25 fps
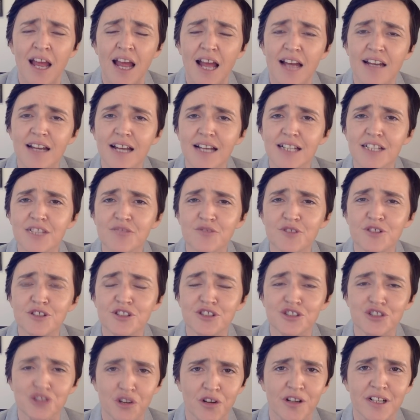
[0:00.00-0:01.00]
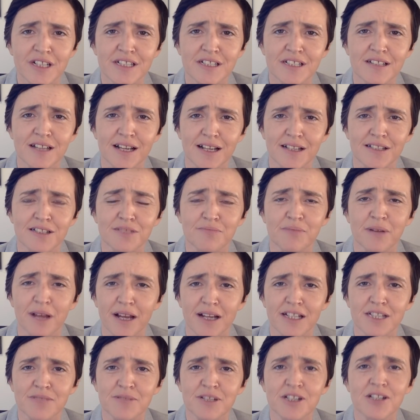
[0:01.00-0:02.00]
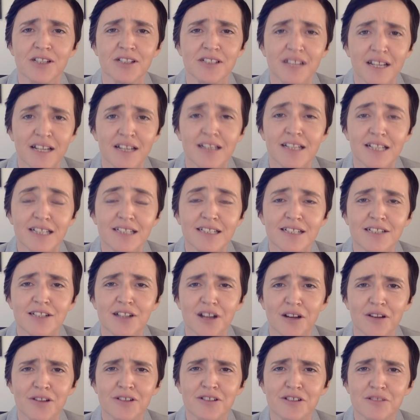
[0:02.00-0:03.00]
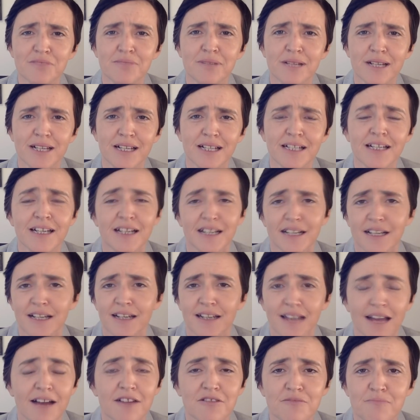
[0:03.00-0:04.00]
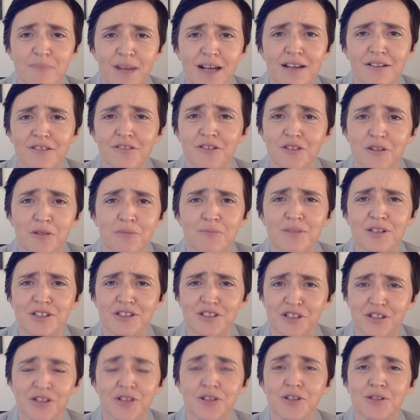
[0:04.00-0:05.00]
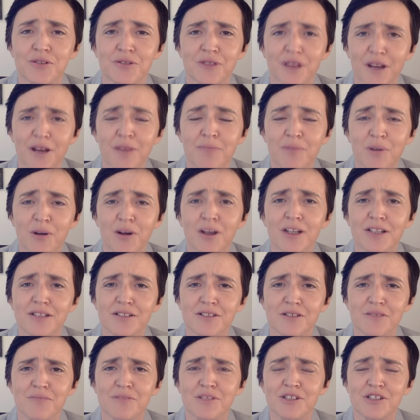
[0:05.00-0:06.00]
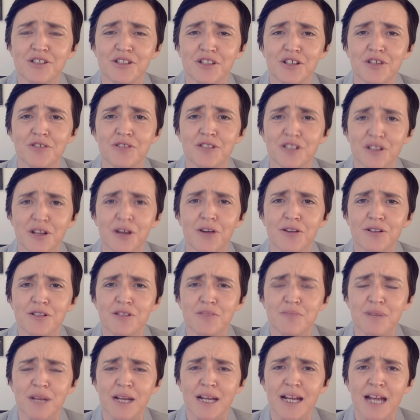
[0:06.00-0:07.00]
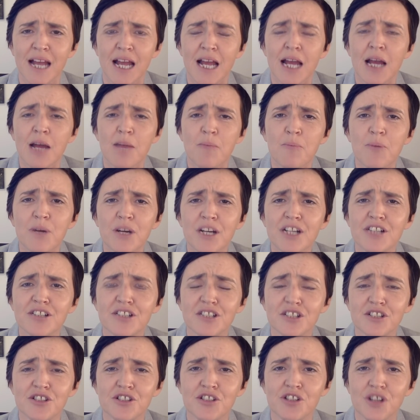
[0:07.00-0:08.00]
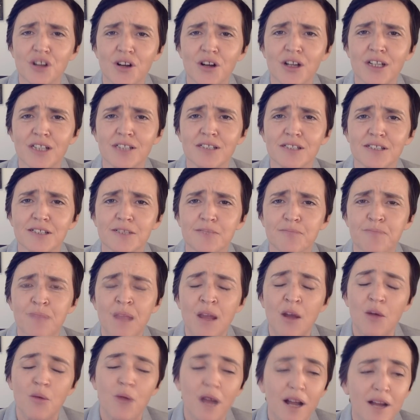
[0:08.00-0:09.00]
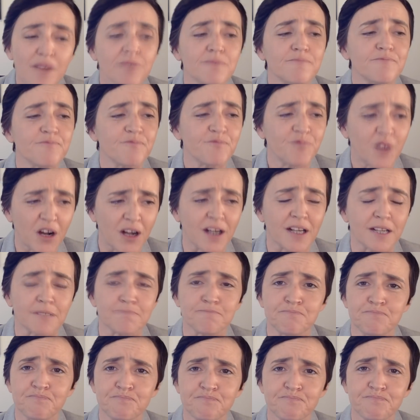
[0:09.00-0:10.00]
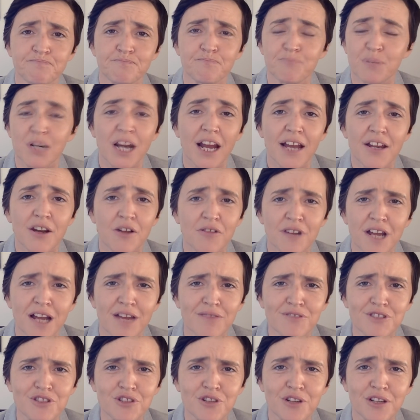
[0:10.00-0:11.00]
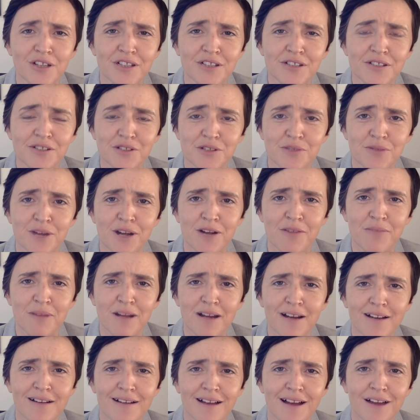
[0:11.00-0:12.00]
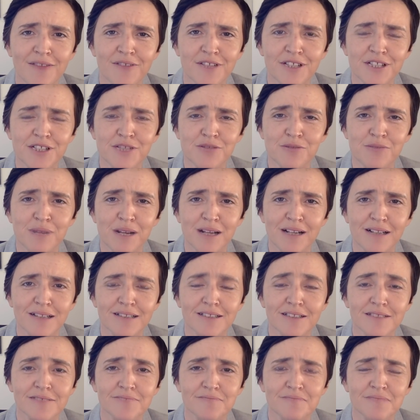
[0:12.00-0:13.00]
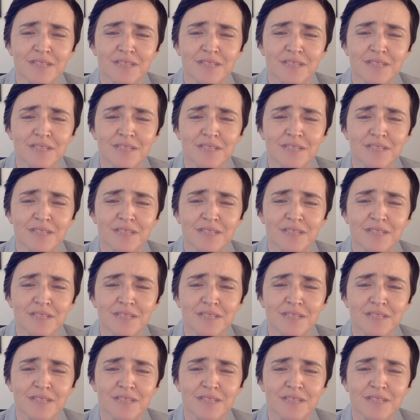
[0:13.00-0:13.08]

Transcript: And as for the choice aspect, because this is going to be loudmouth number two, their point number two is going to be, but it's a choice. Well, fine, but I don't have a choice to wear a balaclava into a bank.